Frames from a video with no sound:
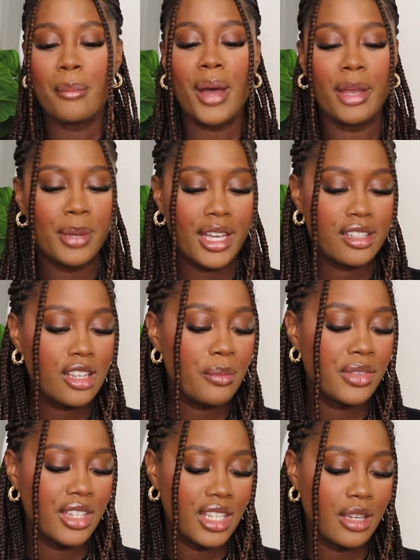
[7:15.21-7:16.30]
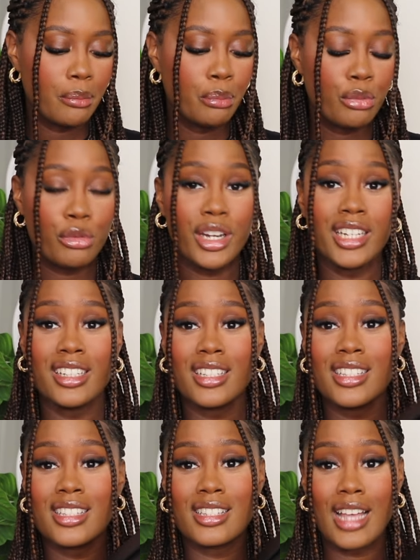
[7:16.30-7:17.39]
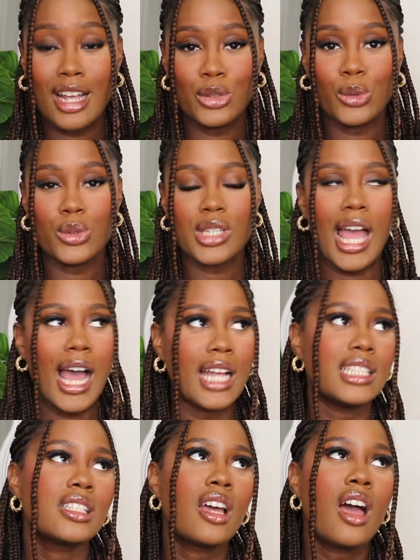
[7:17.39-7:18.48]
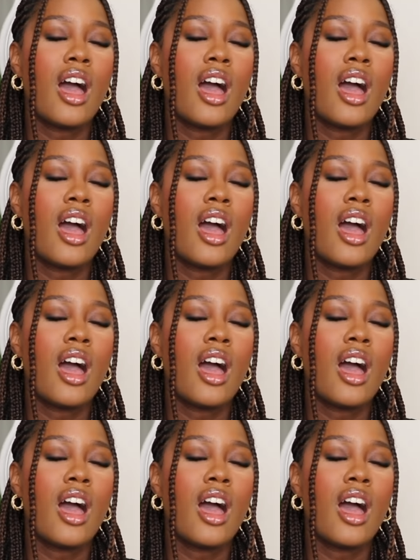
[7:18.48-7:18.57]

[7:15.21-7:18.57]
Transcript: but I picked up the Brynn sandals and